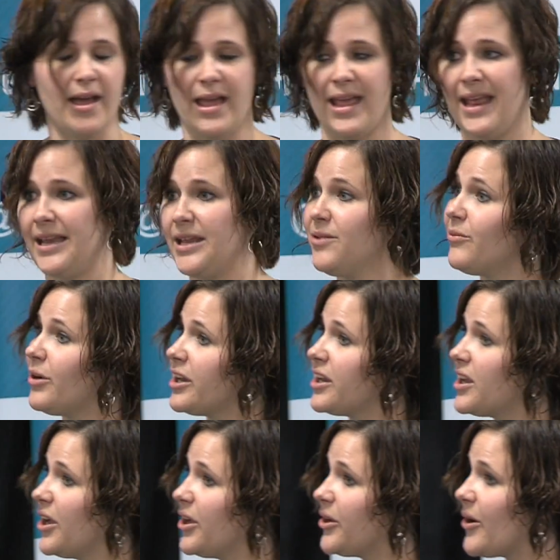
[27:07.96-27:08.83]
anyone
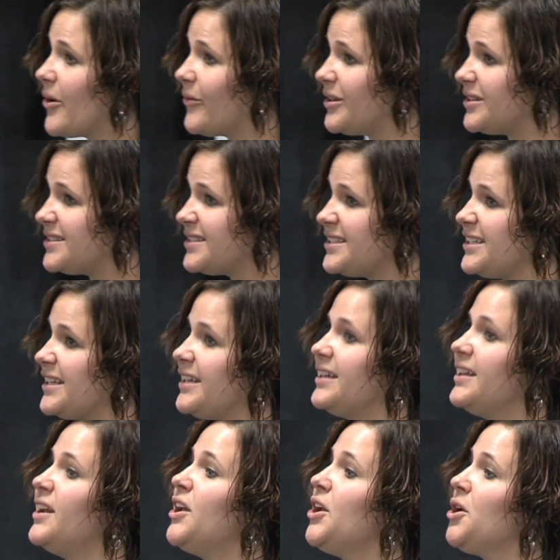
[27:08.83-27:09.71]
can go and
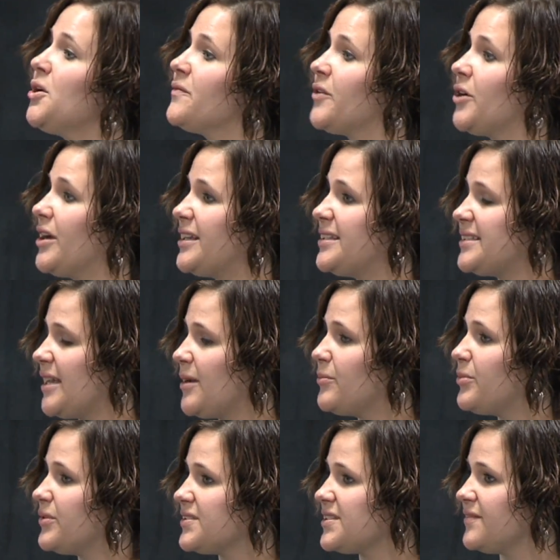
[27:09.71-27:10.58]
see for
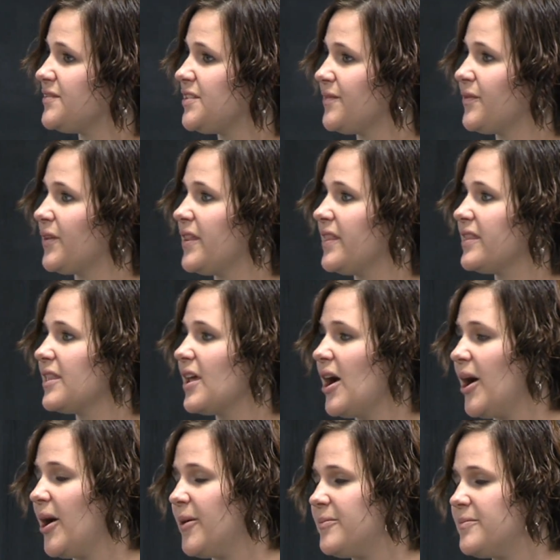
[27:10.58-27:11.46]
examples of different
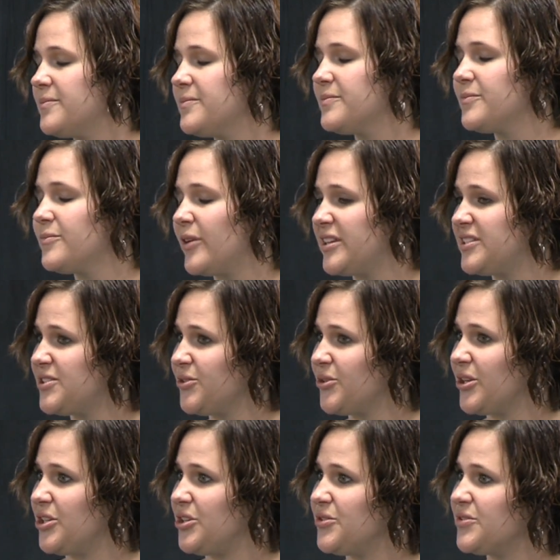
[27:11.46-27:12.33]
ways you
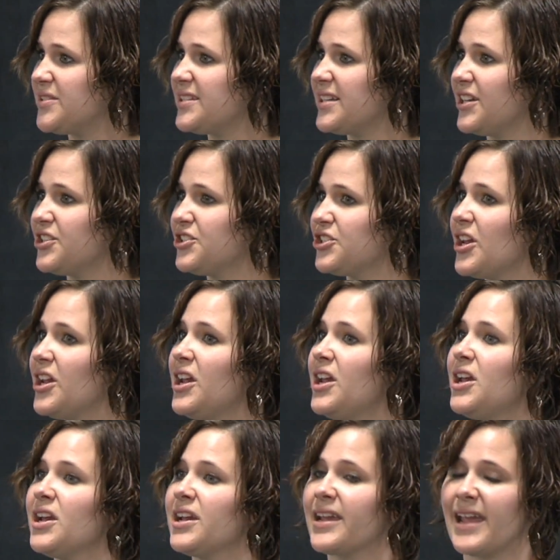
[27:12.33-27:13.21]
can use
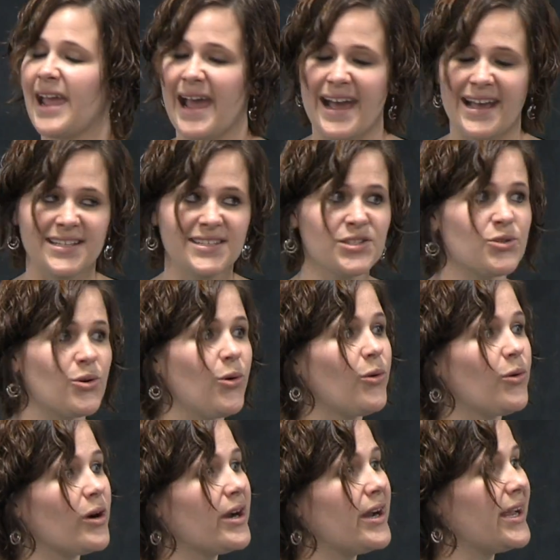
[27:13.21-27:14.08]
TouchCast,
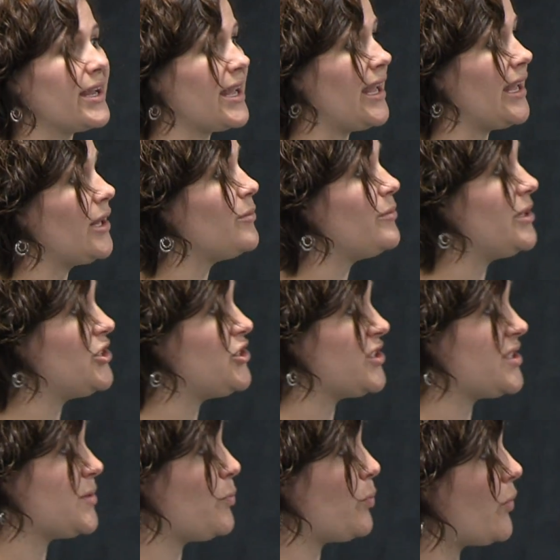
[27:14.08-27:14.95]
or it can be
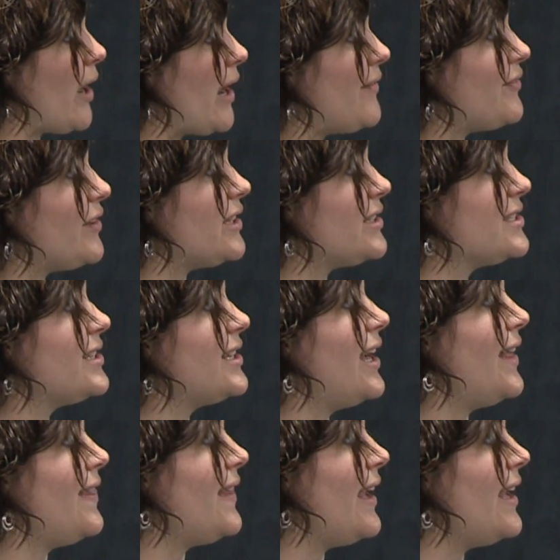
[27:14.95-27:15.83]
just private,
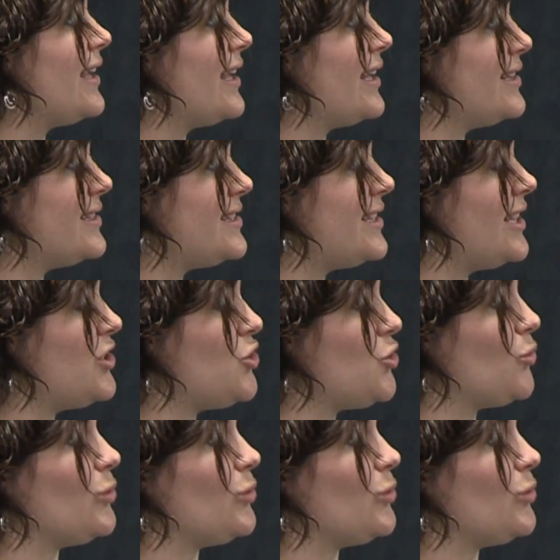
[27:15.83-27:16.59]
and they can send you